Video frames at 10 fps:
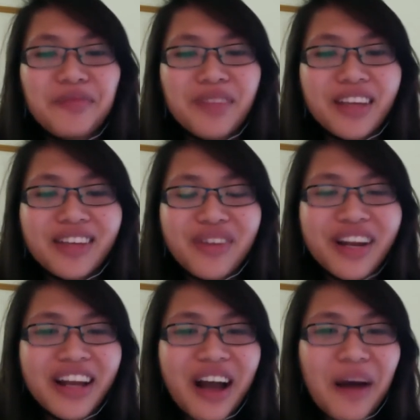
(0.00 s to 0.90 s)
reading
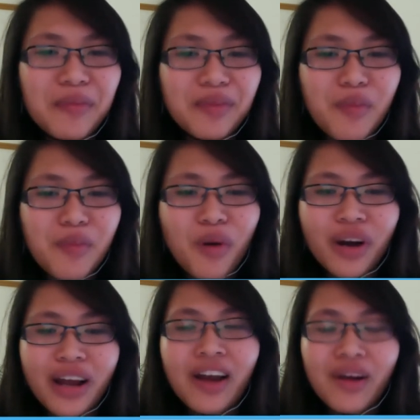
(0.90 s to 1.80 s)
up more
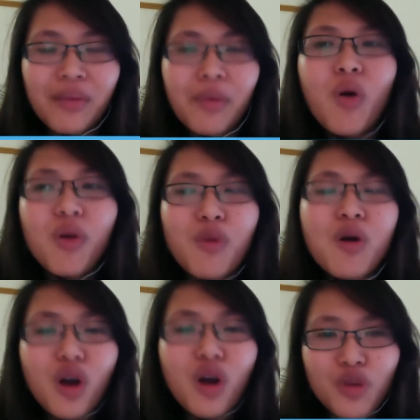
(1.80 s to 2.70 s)

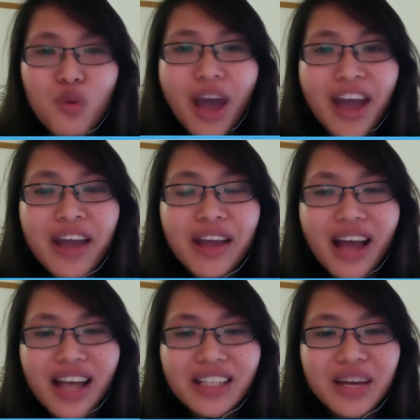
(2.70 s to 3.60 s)
along the way
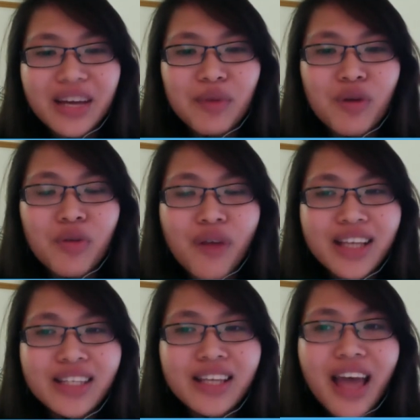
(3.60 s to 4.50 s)
as I progress.
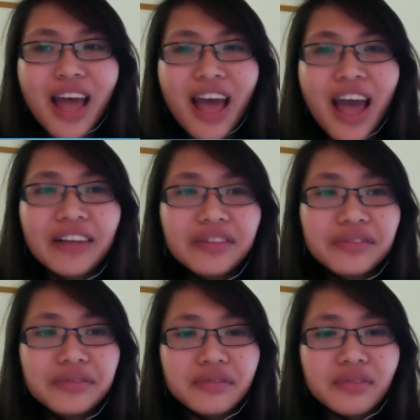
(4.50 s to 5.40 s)
And
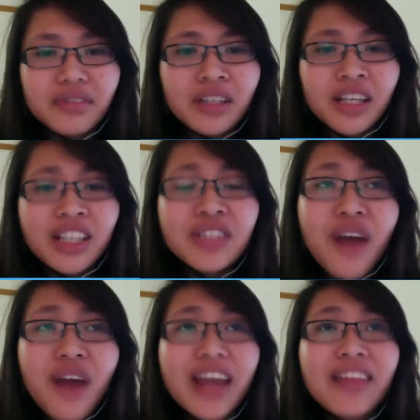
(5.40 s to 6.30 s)
it's
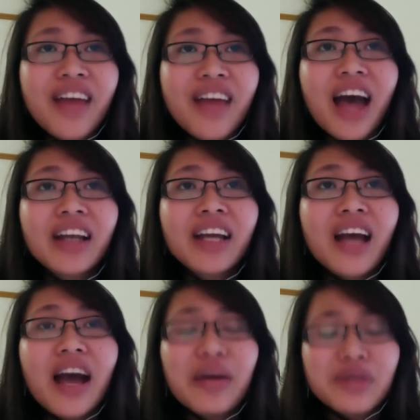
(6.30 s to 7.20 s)
great that I
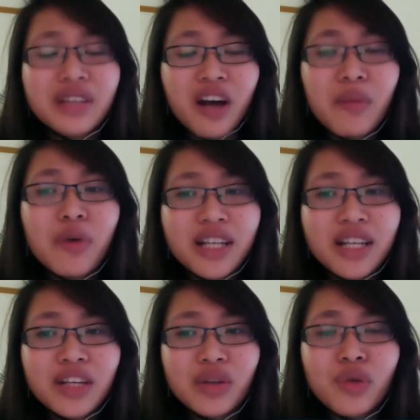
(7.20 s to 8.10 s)
was accommodated
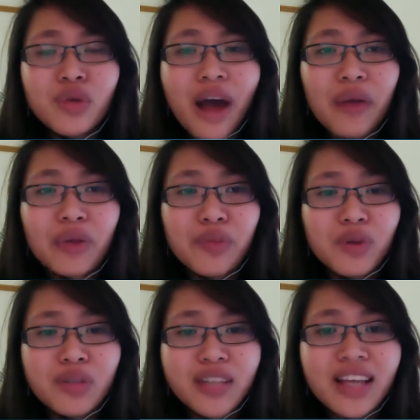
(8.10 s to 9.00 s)
throughout the
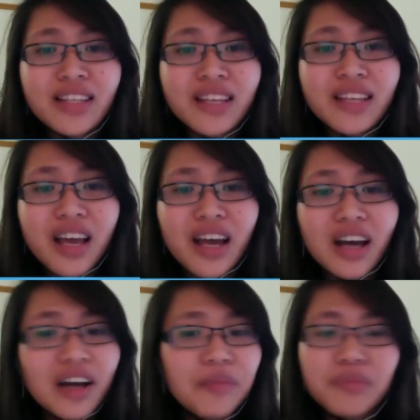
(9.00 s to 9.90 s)
process.
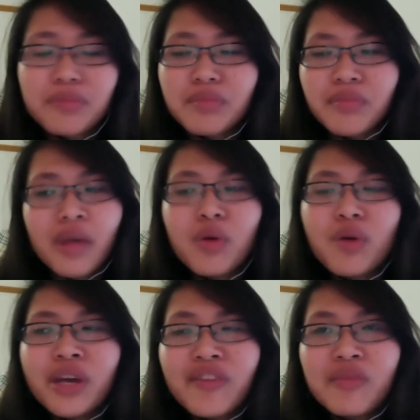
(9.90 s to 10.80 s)
They will
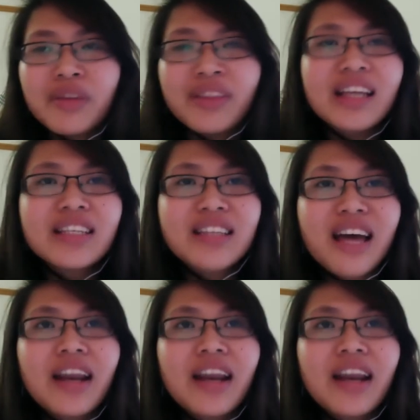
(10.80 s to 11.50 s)
give me things that